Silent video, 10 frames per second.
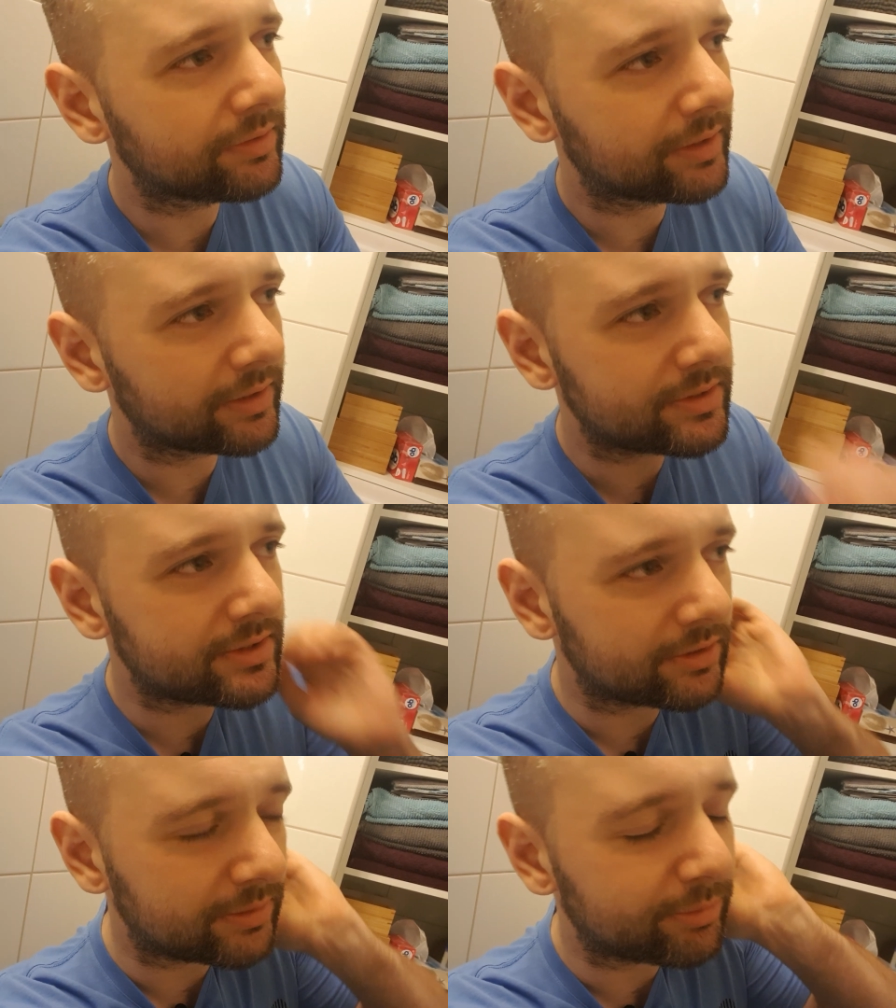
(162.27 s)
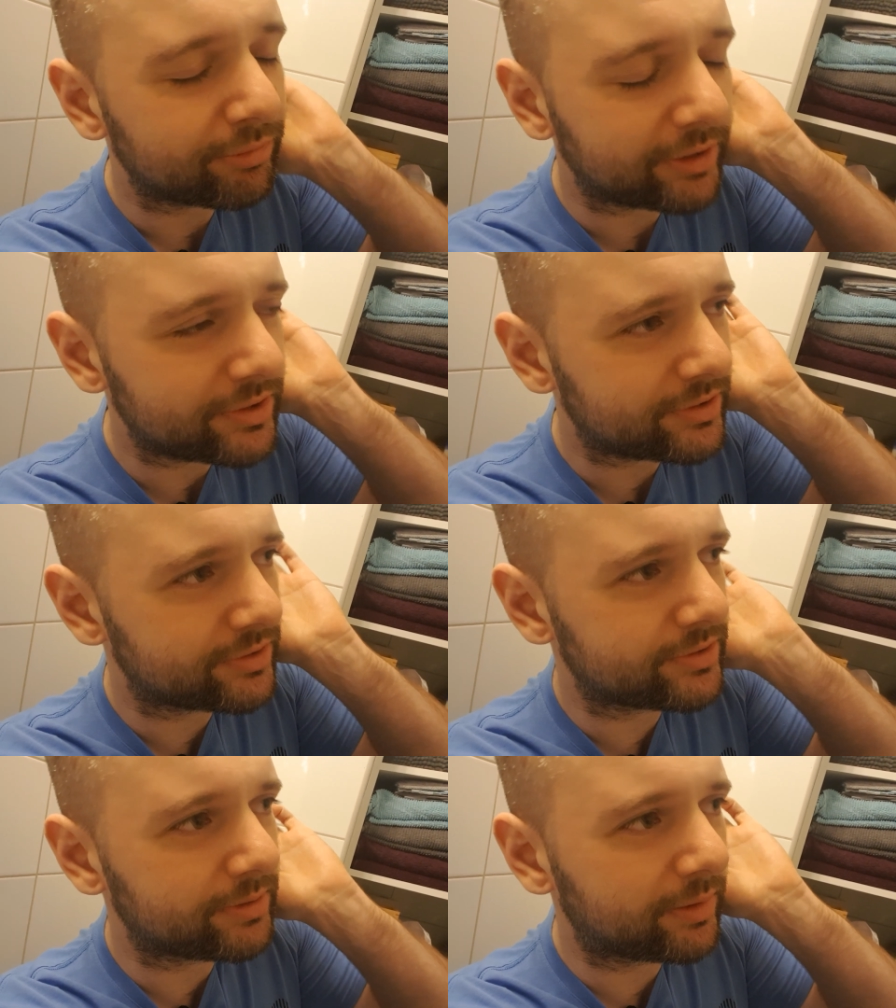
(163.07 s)
that certain
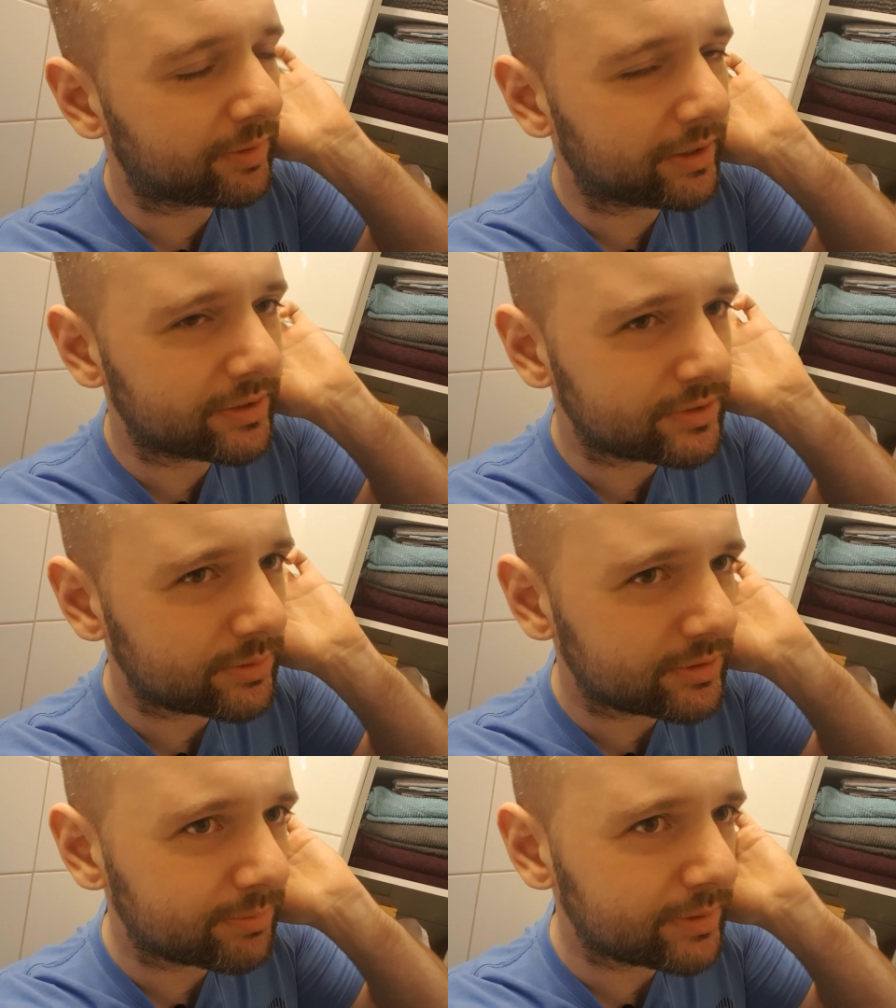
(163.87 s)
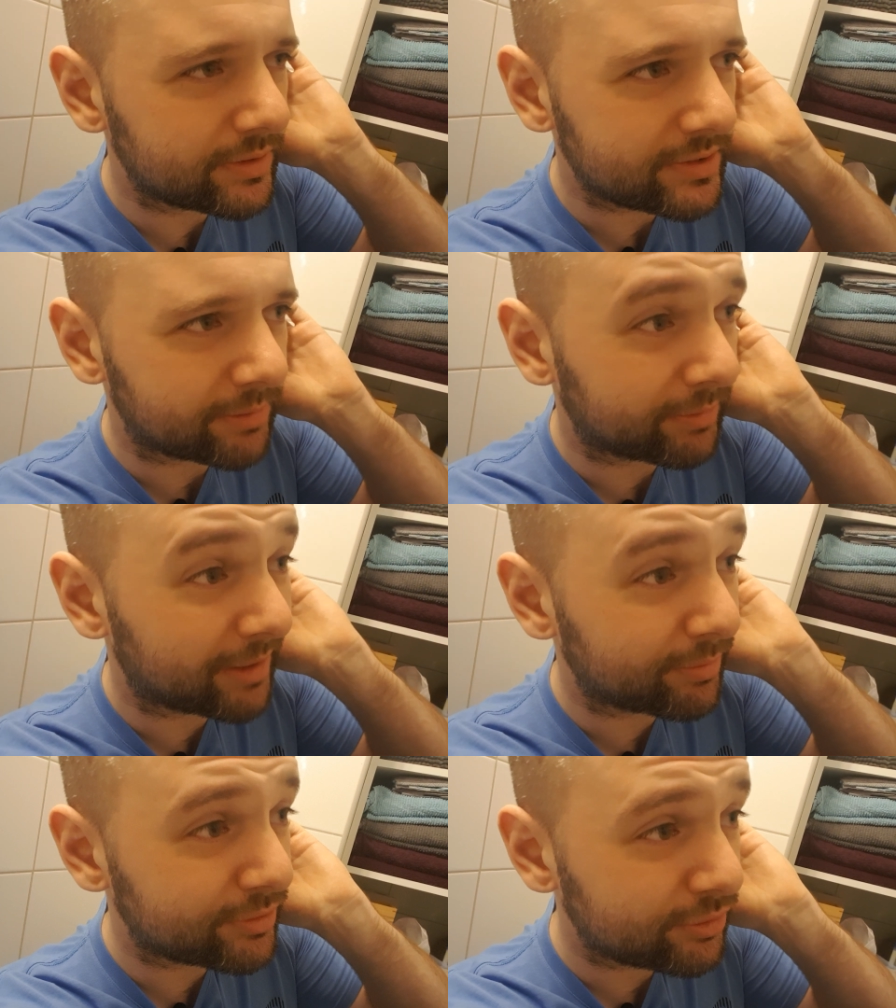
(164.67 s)
professions requires you to be some
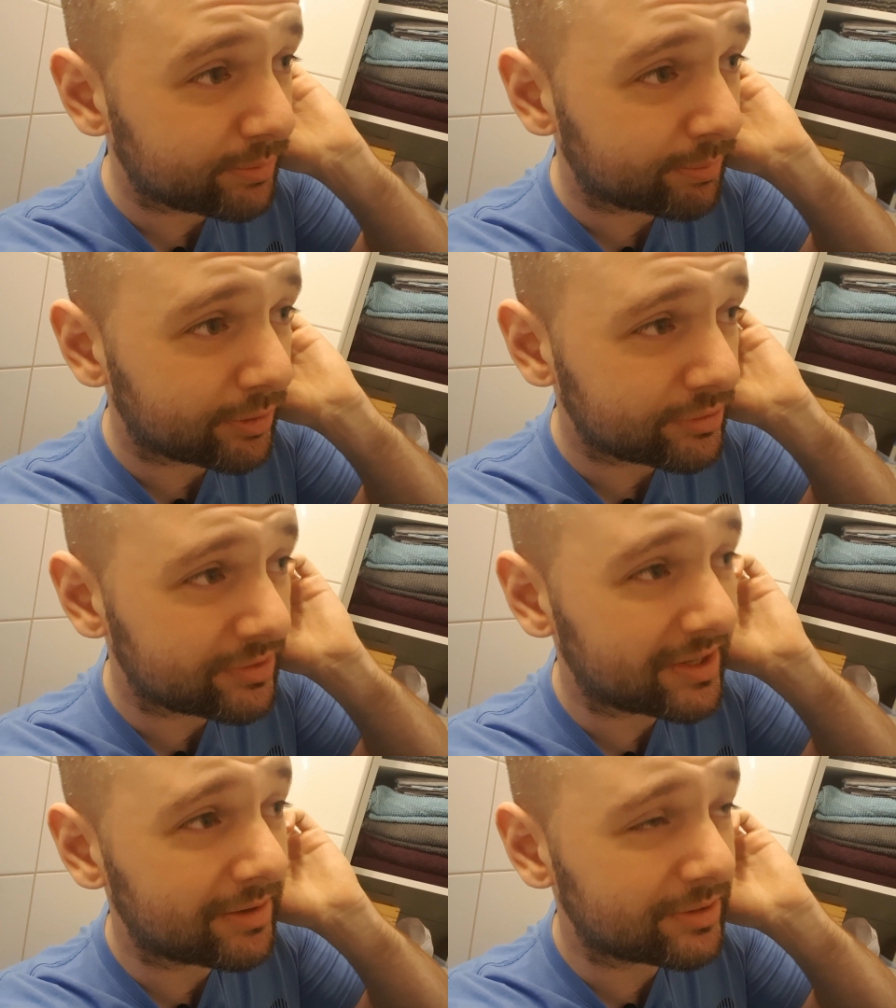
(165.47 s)
type of super person